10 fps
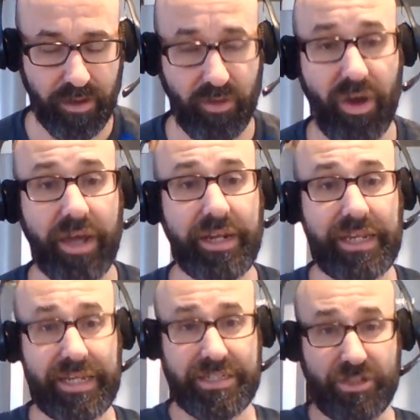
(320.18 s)
Granted,
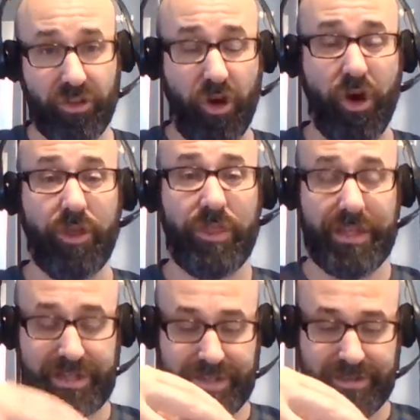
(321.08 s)
it's law
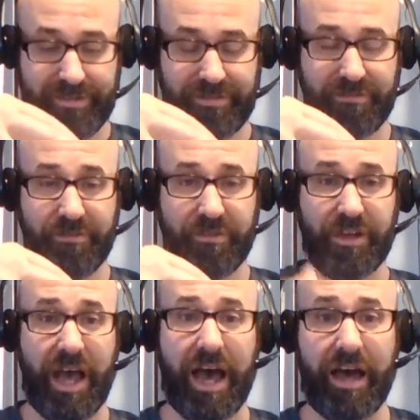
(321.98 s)
that
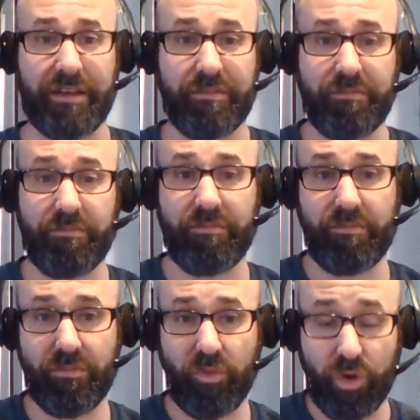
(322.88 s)
God
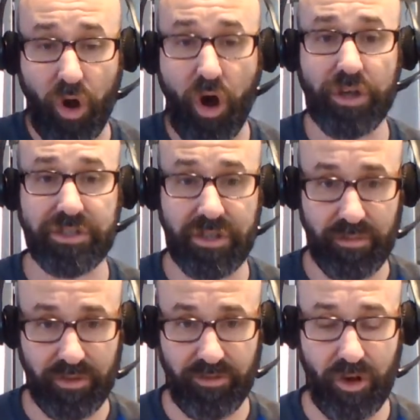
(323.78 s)
will cause them
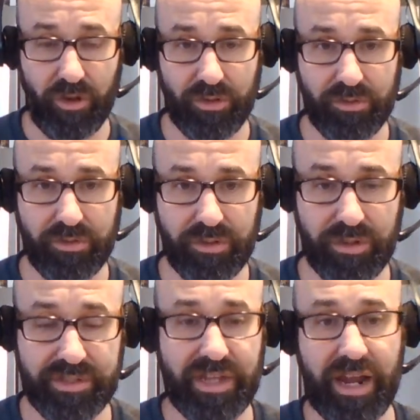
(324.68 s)
to follow.
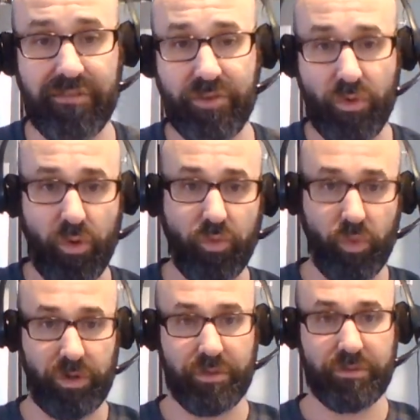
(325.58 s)
It's not of their own
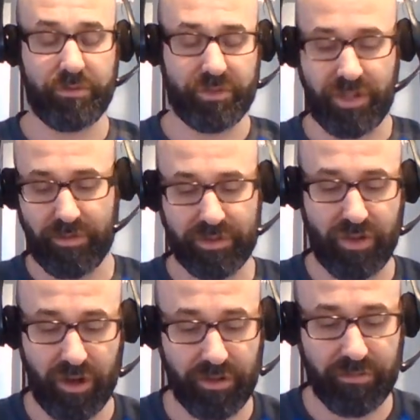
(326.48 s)
will, which I'm going to
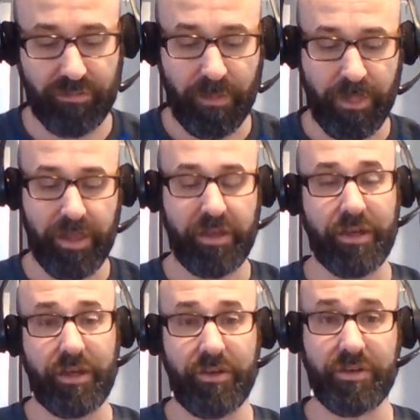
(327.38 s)
talk
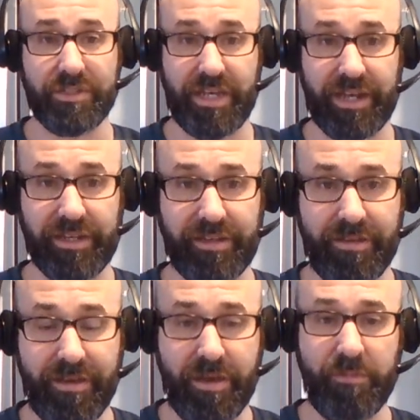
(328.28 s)
here in a second.
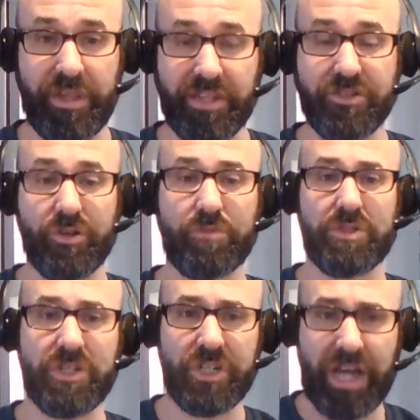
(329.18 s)
But that
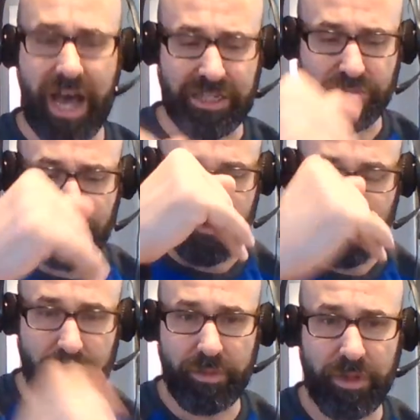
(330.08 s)
circumcision gospel is for
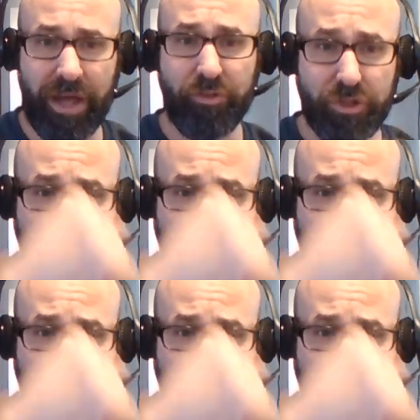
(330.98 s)
people on the earth.